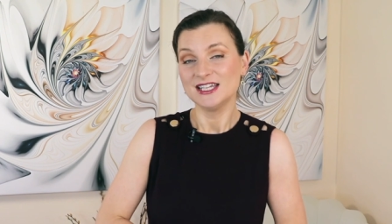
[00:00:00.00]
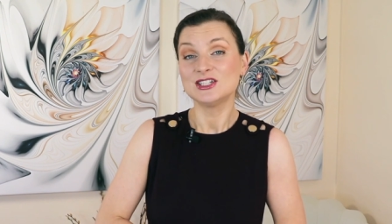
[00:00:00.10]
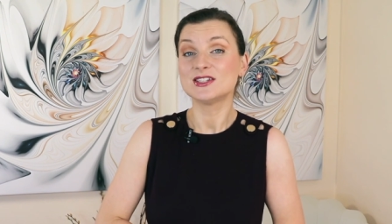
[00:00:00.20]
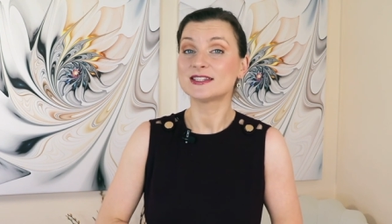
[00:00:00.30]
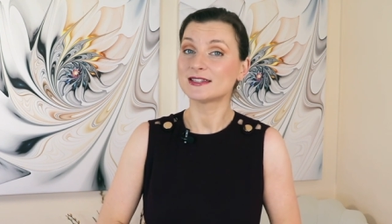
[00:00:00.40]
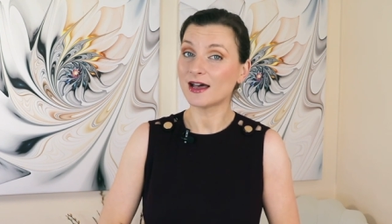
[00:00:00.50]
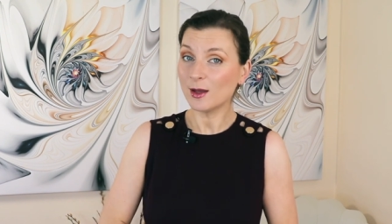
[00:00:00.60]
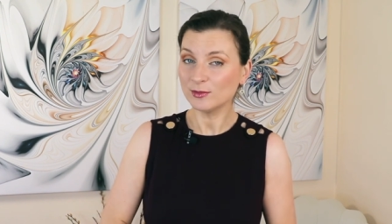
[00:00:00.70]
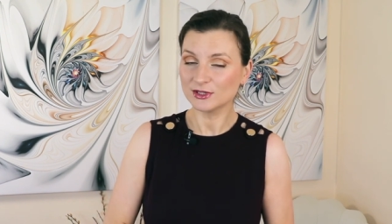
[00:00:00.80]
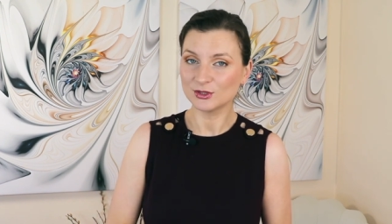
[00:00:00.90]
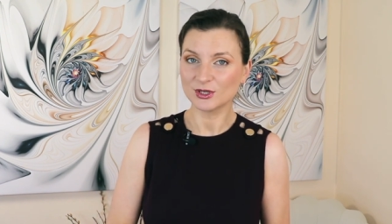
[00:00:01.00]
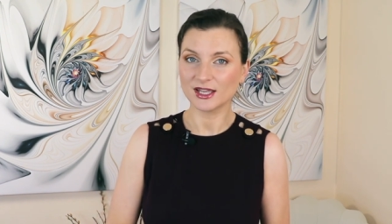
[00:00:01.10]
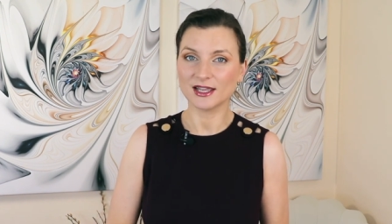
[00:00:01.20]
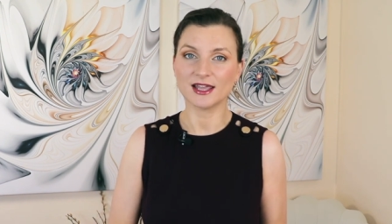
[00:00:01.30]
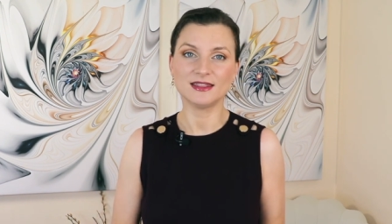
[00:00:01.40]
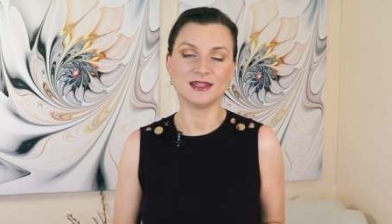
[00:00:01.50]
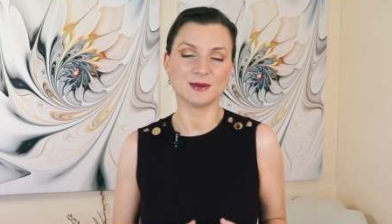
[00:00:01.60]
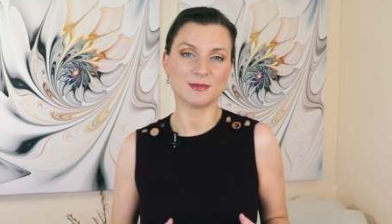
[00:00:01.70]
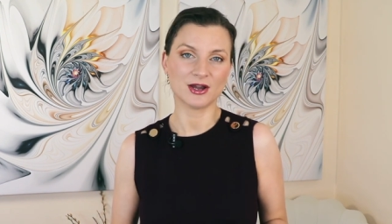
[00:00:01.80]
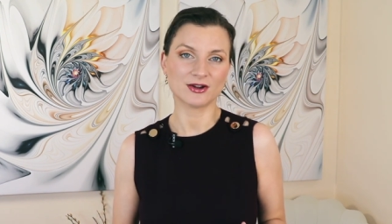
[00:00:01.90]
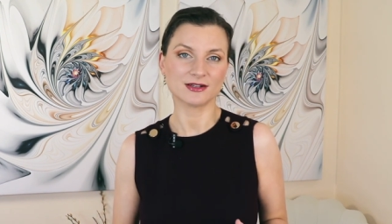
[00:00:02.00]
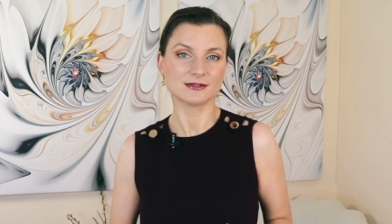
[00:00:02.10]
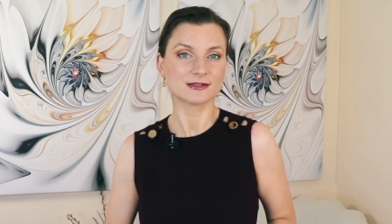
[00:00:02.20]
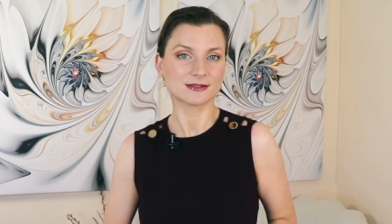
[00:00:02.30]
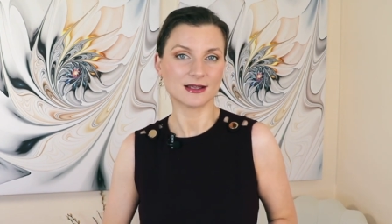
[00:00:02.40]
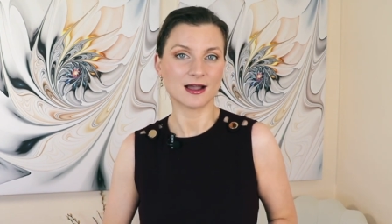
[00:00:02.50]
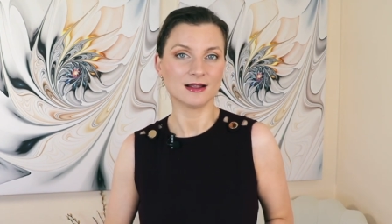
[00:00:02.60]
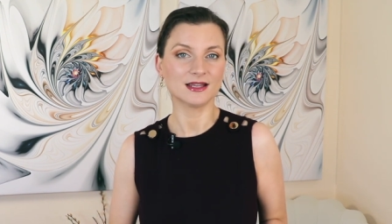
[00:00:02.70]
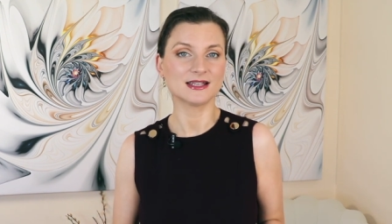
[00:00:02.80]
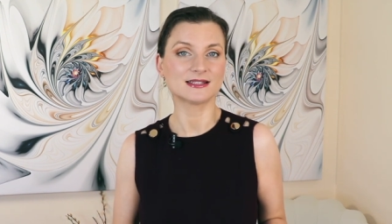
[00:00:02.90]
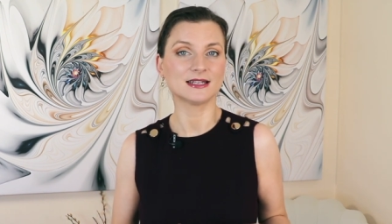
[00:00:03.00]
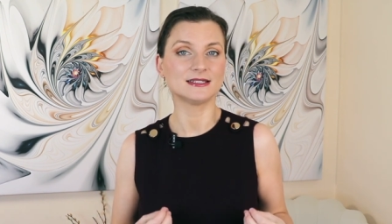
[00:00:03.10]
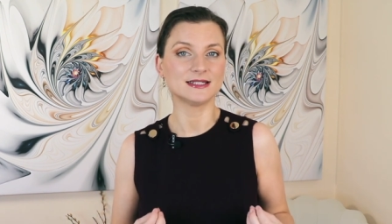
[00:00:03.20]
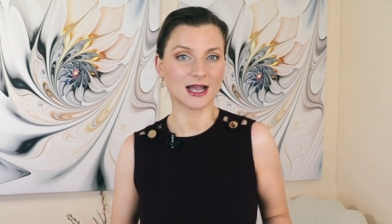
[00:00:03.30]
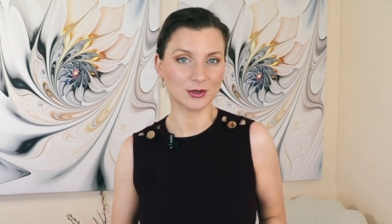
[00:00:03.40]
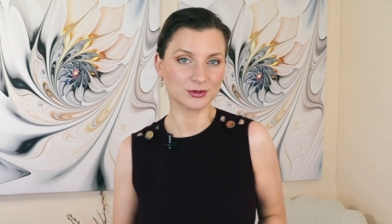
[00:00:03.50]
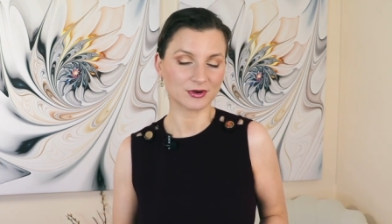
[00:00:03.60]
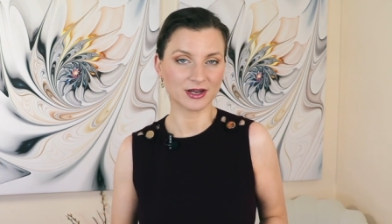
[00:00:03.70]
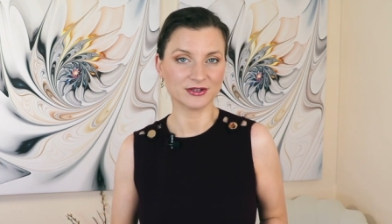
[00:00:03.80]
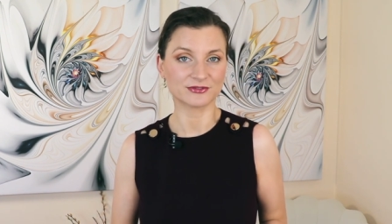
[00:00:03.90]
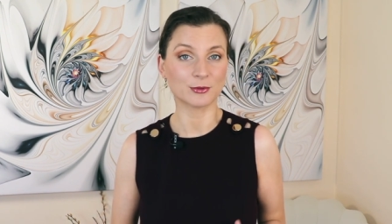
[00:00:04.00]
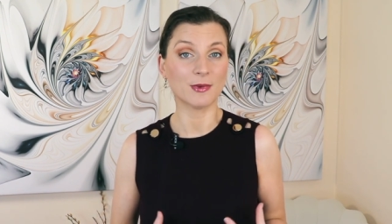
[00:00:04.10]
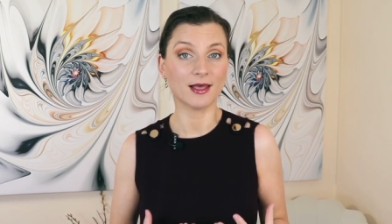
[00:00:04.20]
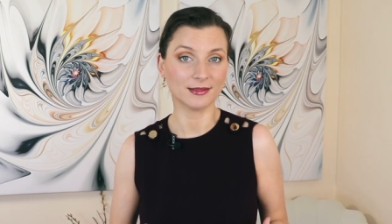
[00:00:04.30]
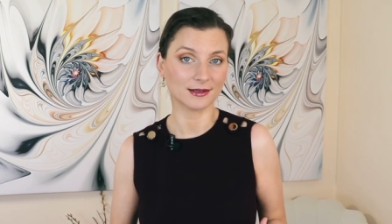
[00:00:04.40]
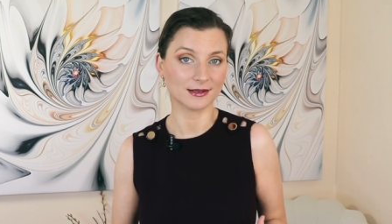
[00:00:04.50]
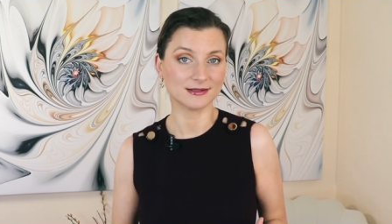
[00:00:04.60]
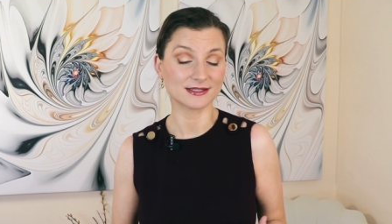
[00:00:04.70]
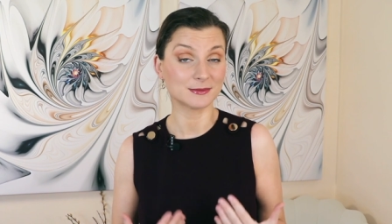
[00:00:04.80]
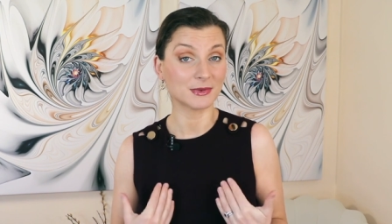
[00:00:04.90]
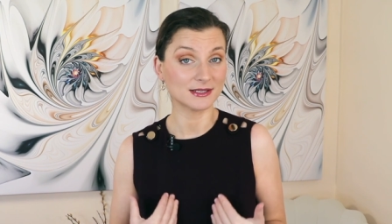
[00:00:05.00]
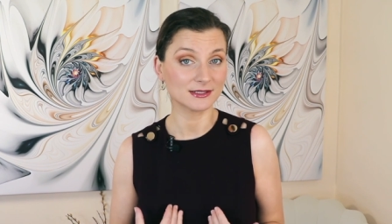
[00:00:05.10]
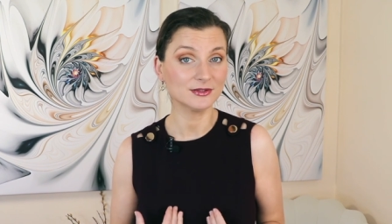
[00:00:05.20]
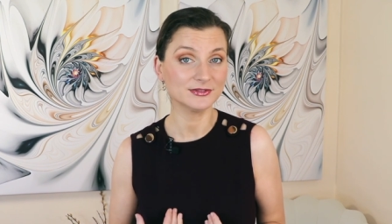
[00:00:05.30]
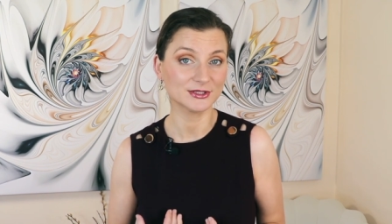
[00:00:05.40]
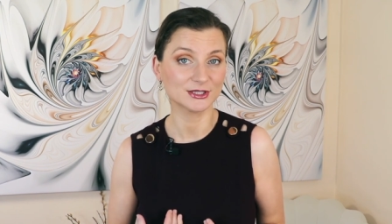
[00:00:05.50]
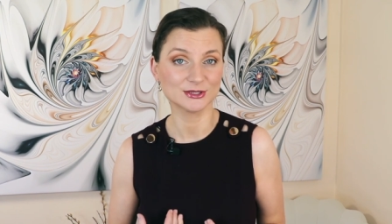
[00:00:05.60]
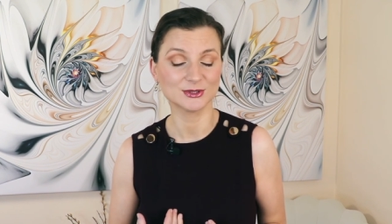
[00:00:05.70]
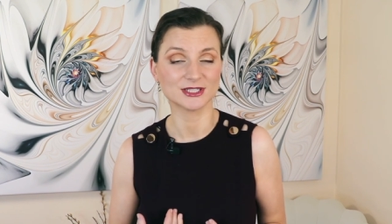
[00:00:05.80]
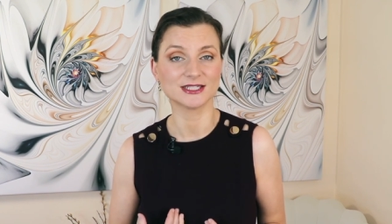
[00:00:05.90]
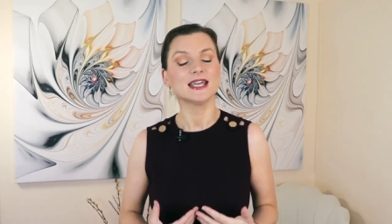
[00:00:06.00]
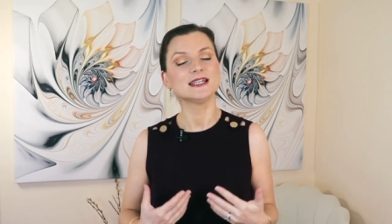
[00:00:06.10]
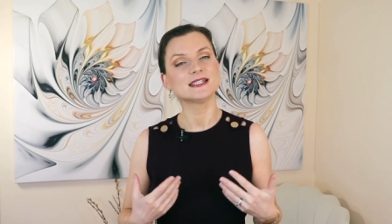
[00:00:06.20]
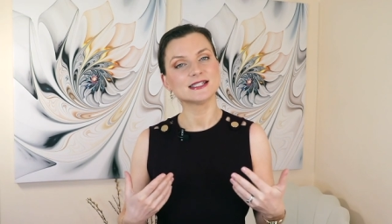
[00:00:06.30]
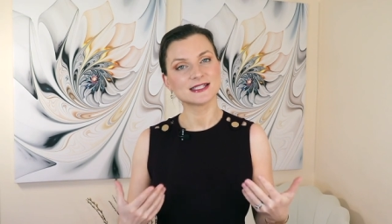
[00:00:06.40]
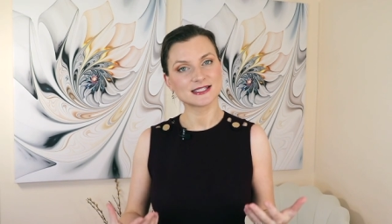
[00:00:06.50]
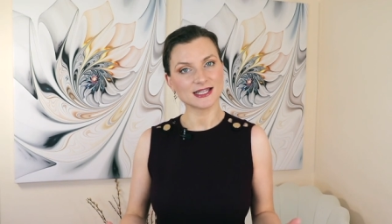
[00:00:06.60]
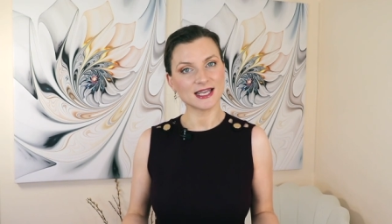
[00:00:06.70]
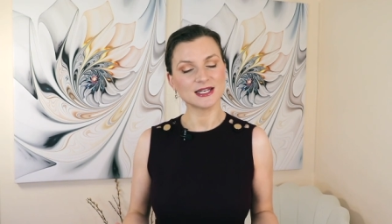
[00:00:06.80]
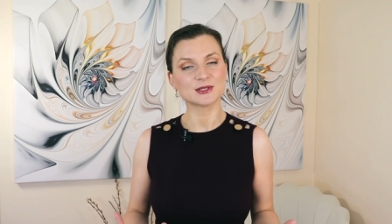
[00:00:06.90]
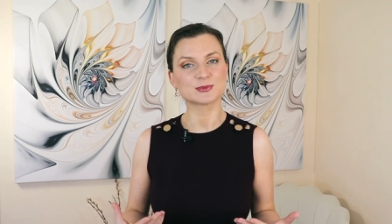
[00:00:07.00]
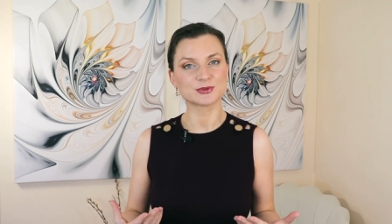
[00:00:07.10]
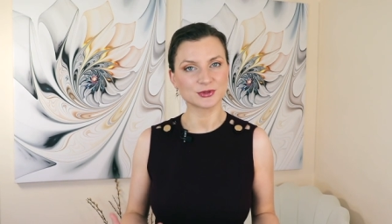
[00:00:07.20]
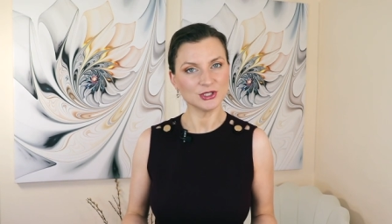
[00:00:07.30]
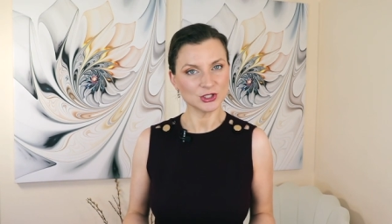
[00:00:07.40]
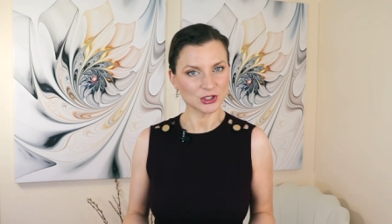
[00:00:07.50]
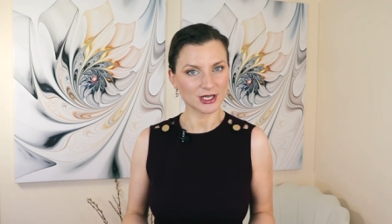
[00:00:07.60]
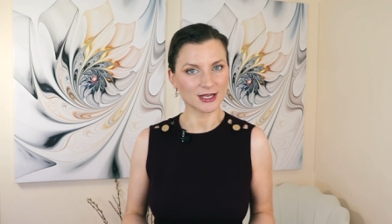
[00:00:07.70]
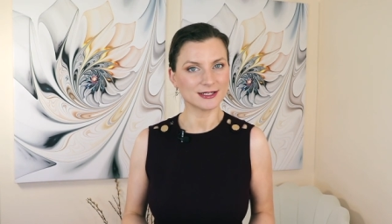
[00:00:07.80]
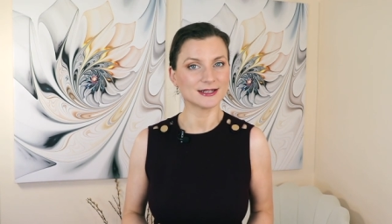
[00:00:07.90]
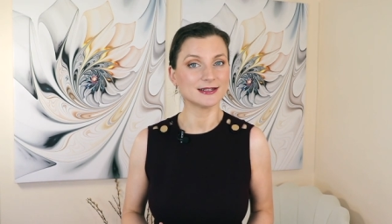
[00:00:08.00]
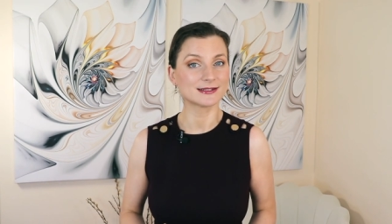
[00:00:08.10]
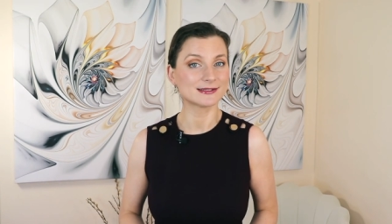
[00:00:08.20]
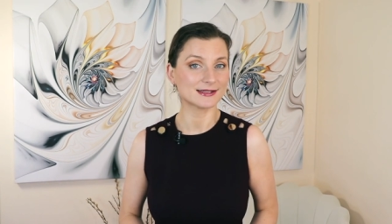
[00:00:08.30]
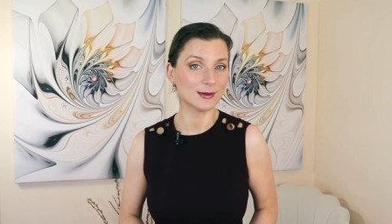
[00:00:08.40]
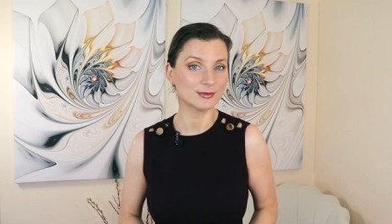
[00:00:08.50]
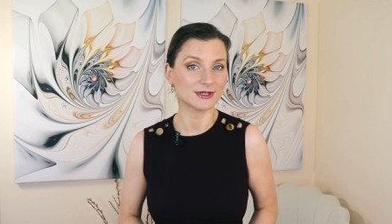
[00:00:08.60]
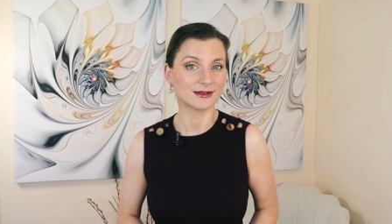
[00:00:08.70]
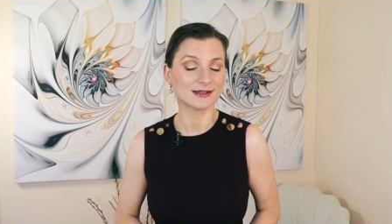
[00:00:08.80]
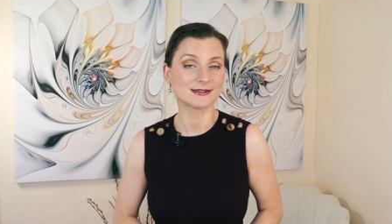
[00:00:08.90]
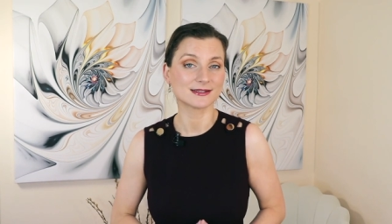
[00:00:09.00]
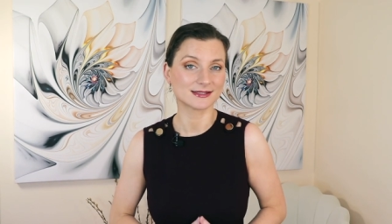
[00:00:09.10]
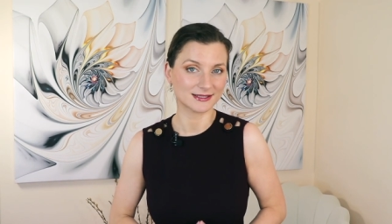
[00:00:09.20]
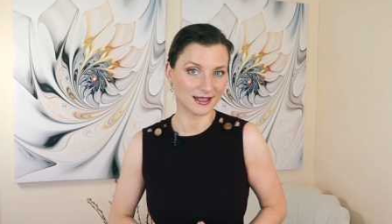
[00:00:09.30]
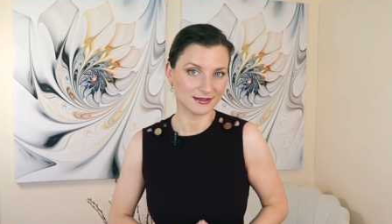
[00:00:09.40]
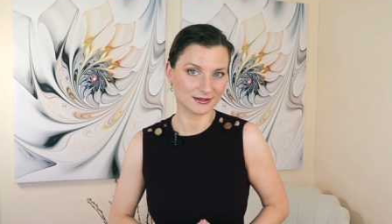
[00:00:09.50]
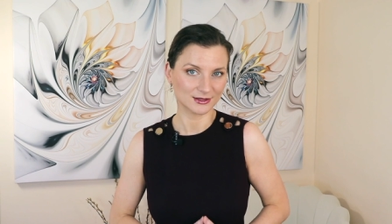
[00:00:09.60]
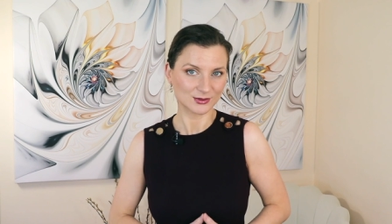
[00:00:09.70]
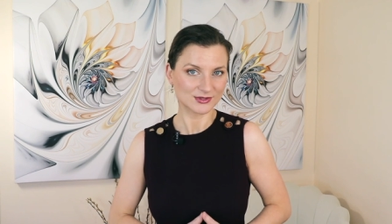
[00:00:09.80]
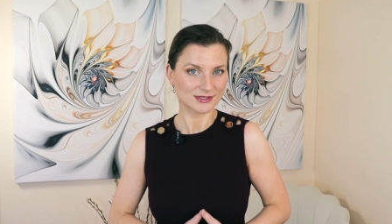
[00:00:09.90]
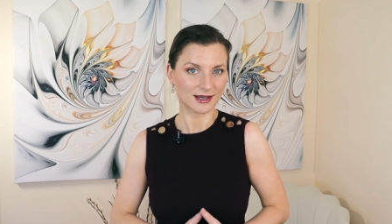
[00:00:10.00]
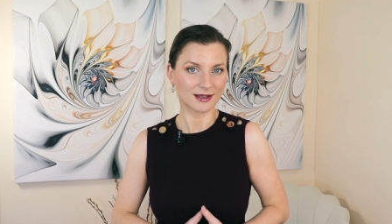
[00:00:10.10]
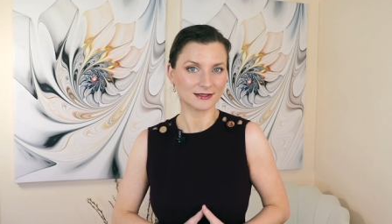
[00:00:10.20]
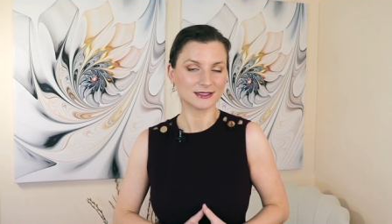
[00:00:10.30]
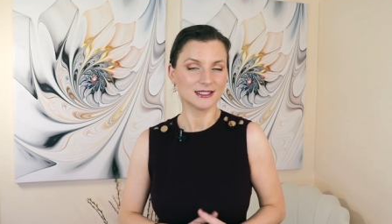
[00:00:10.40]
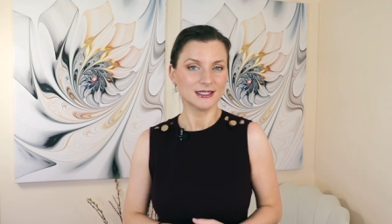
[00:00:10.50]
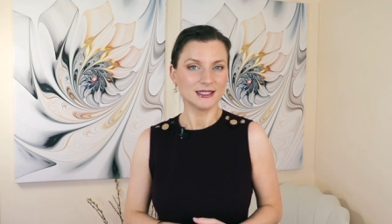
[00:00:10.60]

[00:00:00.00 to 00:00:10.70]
to stop looking at the American style as a downgrade from elegance, and myself included, and instead appreciate and accept it as a standalone style.